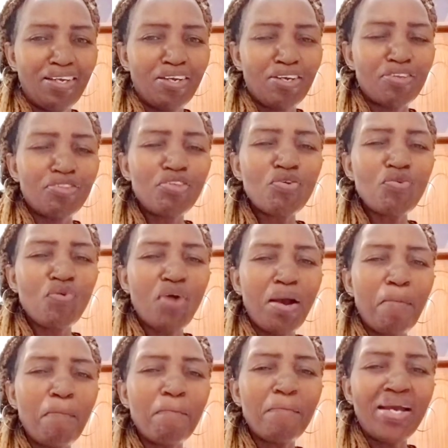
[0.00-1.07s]
They were
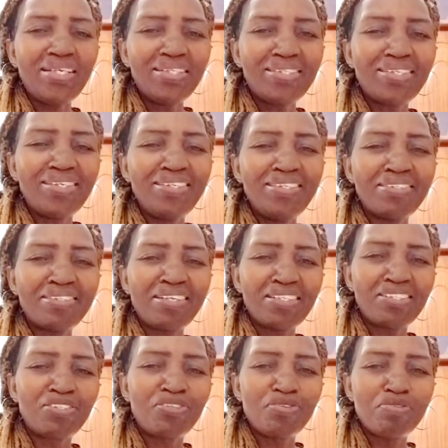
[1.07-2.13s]
mightily
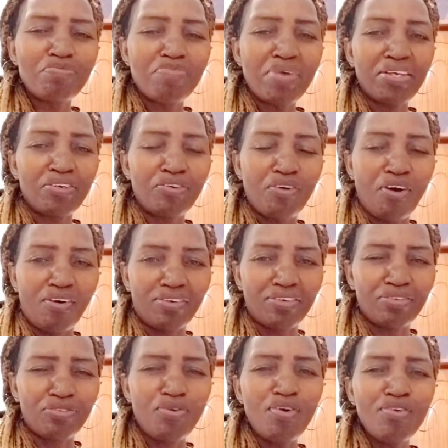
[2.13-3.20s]
rescued by
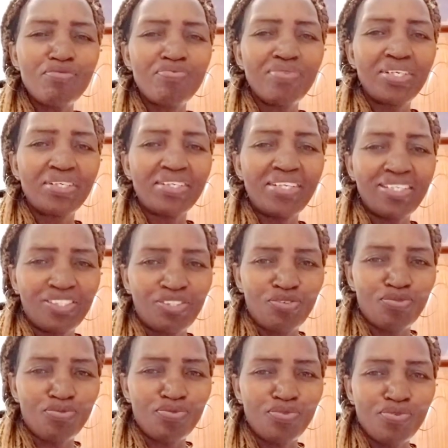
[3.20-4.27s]
God. God will
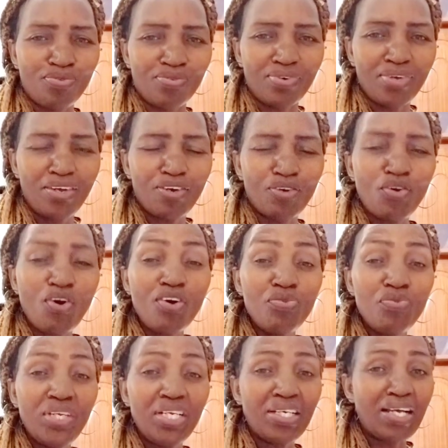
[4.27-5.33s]
rescue you. God
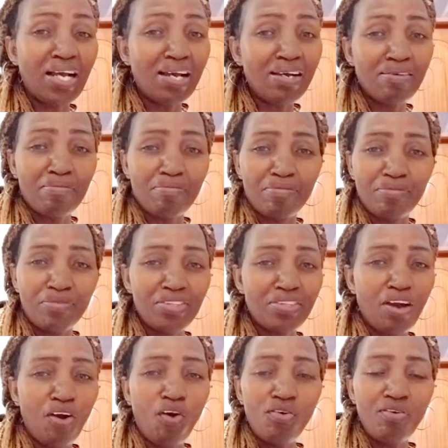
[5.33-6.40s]
will come with
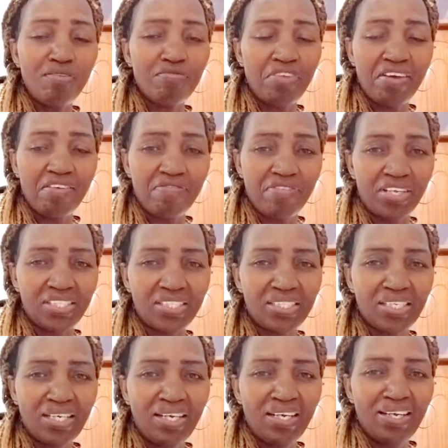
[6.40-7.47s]
the whole of heaven.
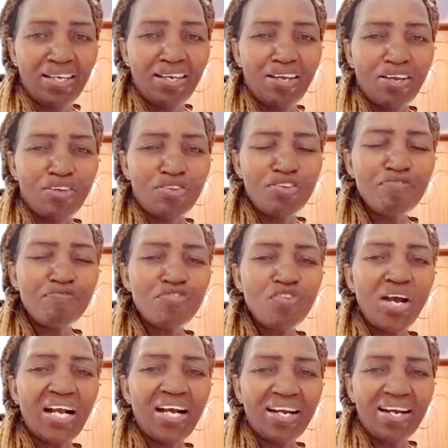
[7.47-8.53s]
If you
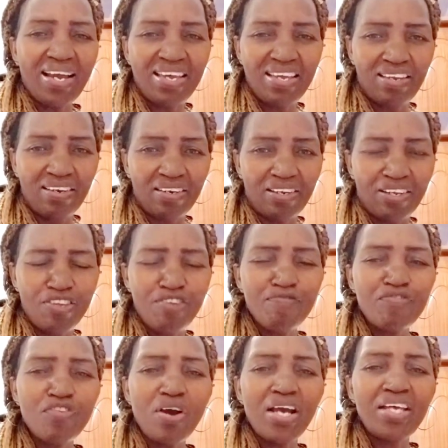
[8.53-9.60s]
are crying, if
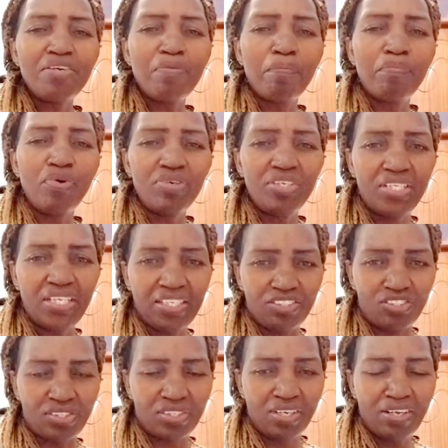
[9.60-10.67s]
you are in bondage,